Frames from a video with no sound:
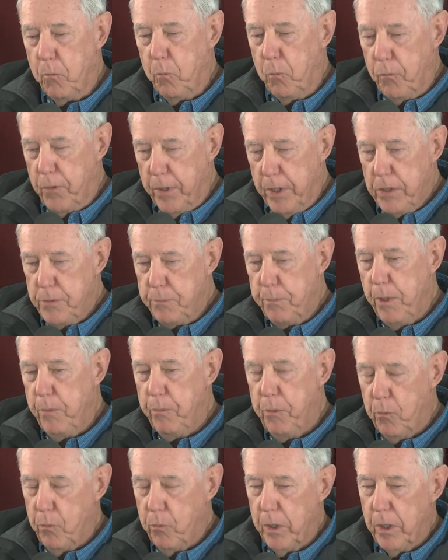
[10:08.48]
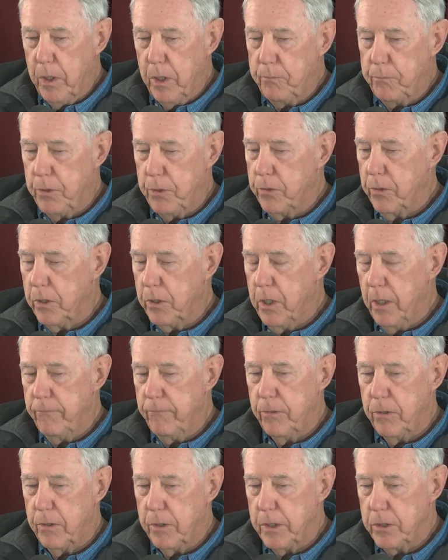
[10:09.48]
these people went up to the
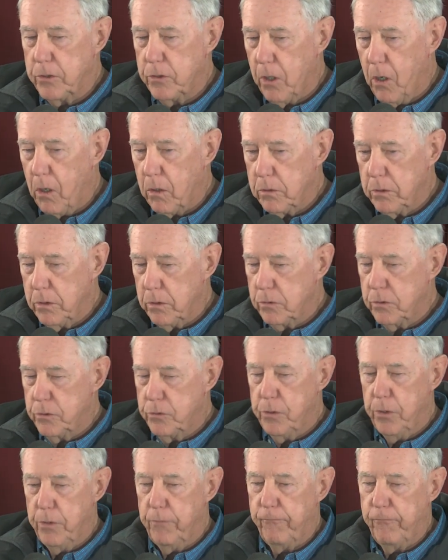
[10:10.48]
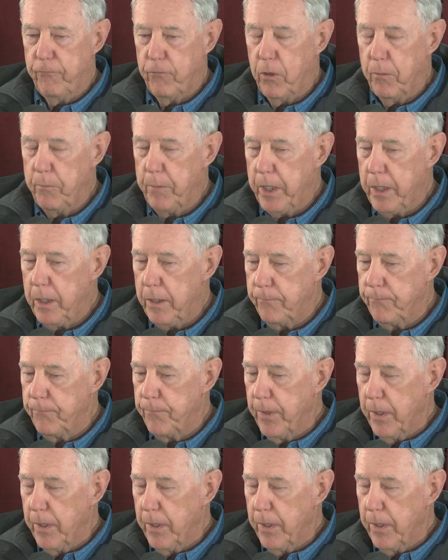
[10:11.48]
governor and talked to him for a minute,